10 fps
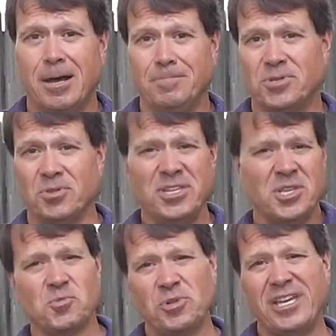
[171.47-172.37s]
So this
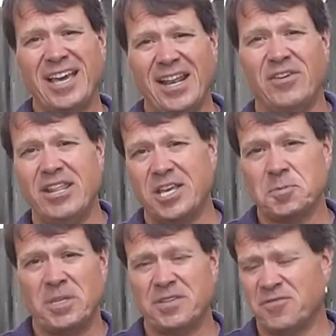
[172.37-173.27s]
is really kind of an
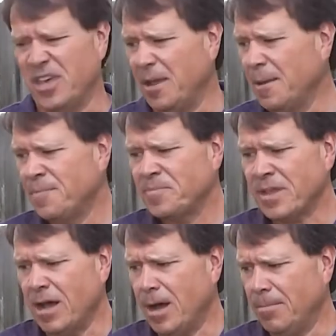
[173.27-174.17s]
inexpensive thing.
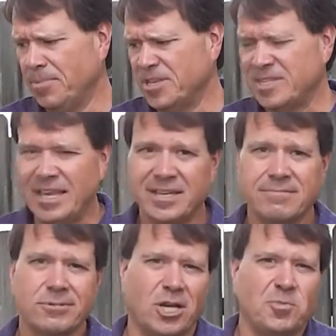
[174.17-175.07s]
The steak
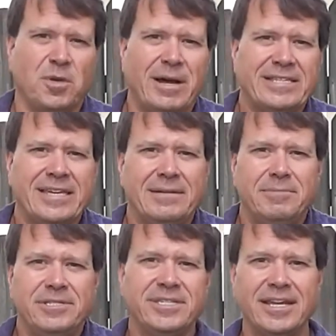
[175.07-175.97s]
cost me about
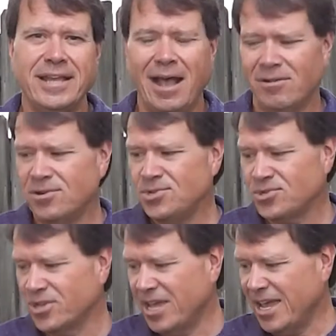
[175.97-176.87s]

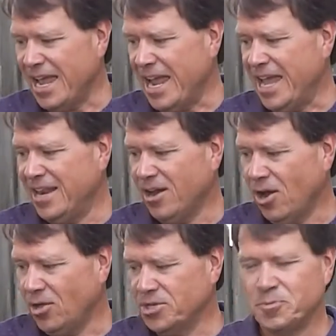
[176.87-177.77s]
$10, and
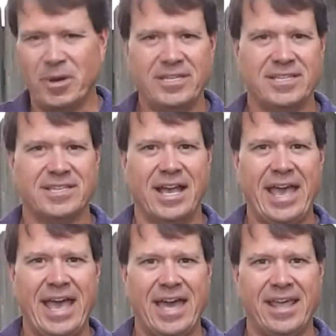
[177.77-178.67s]
all the spices I
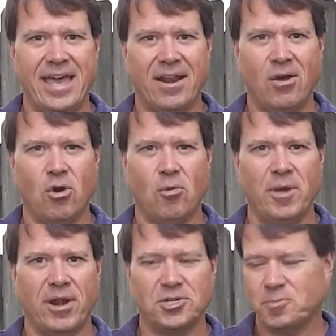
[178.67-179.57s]
had at home
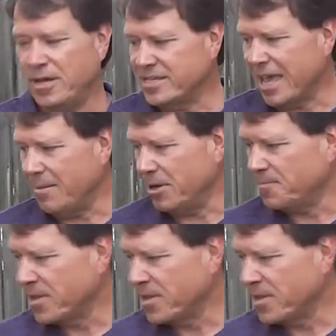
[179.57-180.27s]
in our spice cabinet.